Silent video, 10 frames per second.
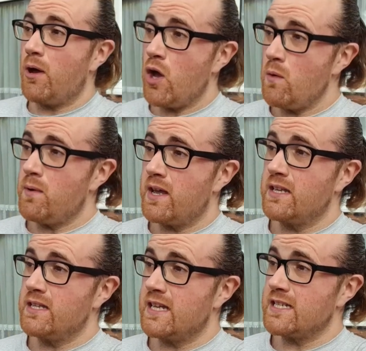
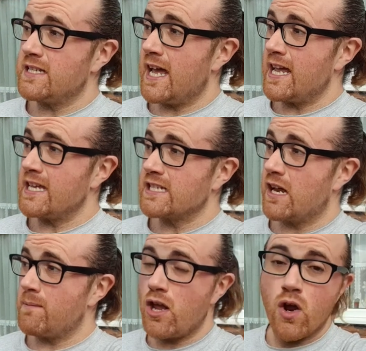hoping that today is
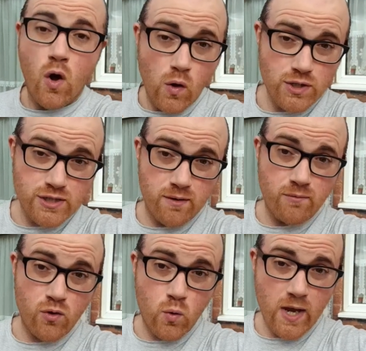going to be an
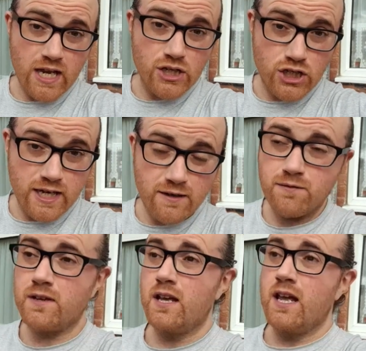awesome, quick
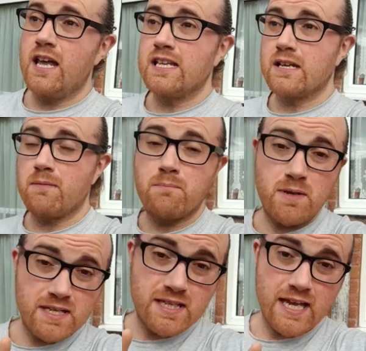shift. It's going to be
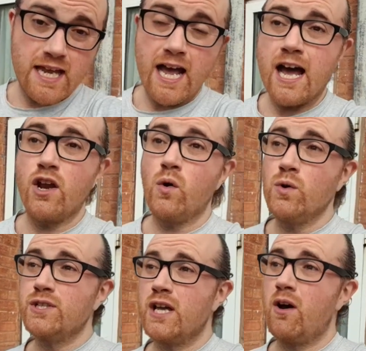busy, and
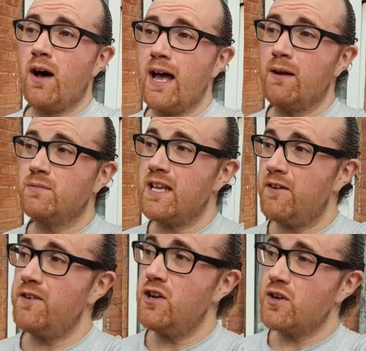also, I am
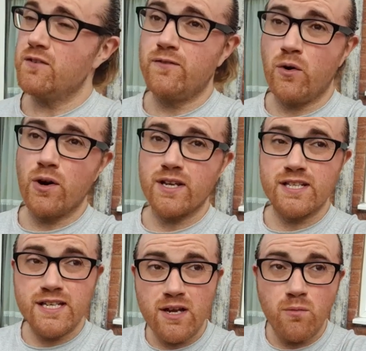definitely looking forward to
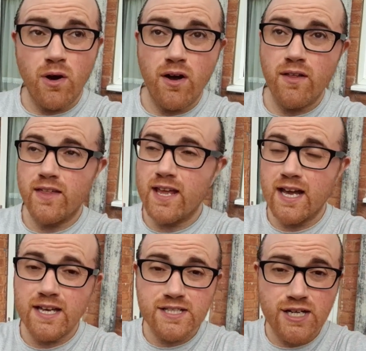seeing what
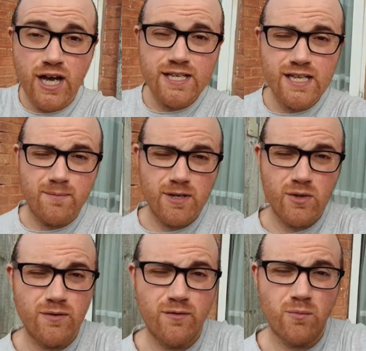the sky is going to be
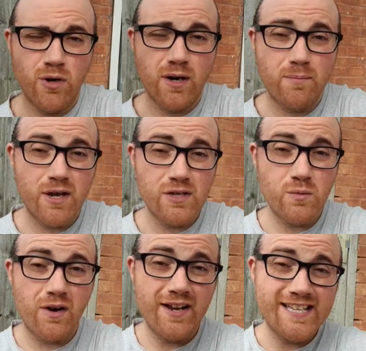doing for work, because
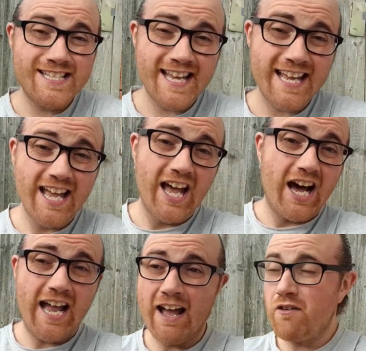where I sit,
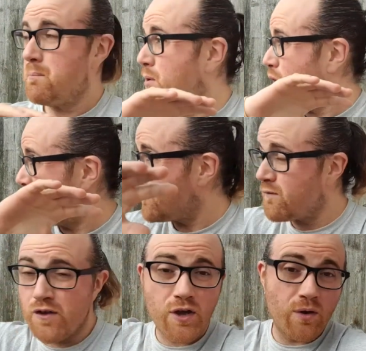I have a
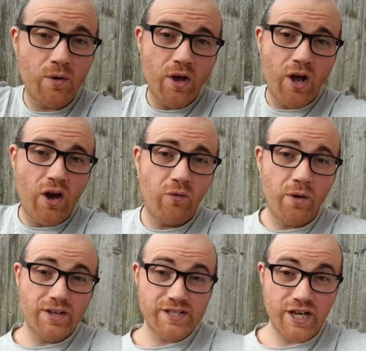perfect view of
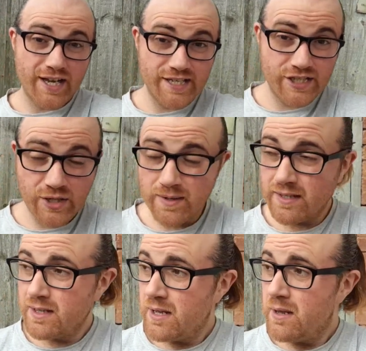what the sky is doing.
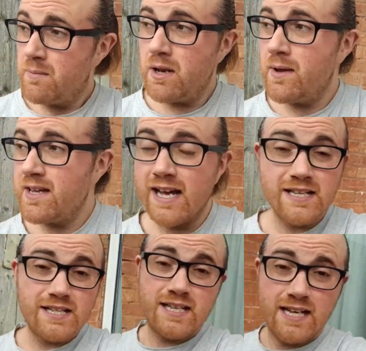But anyway, as
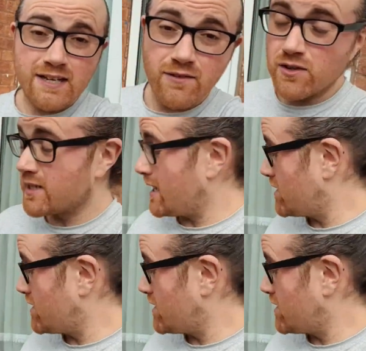I said, Yvonne's getting